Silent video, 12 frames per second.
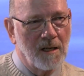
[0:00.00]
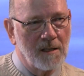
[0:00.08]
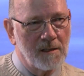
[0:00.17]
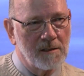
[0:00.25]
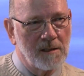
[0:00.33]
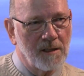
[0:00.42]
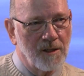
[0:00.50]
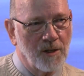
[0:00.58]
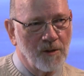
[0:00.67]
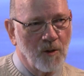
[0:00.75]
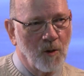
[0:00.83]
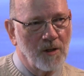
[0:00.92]
uh,
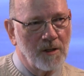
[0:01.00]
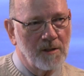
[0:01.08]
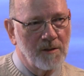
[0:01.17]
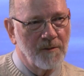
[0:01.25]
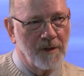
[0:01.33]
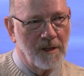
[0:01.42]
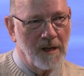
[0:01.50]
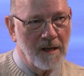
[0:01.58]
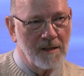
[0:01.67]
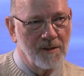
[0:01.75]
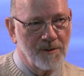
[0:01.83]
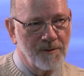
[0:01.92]
an ongoing,
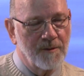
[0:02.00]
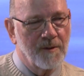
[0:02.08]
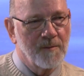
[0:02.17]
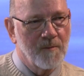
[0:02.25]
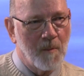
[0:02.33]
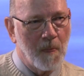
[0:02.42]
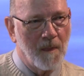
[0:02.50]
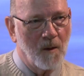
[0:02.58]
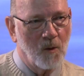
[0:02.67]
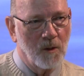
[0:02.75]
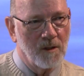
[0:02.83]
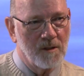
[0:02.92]
very active
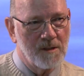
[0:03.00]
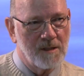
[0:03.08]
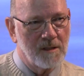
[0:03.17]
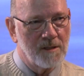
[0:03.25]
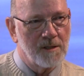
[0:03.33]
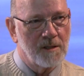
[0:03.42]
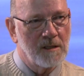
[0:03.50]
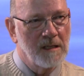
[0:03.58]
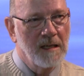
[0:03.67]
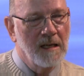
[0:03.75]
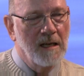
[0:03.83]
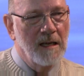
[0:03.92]
organization.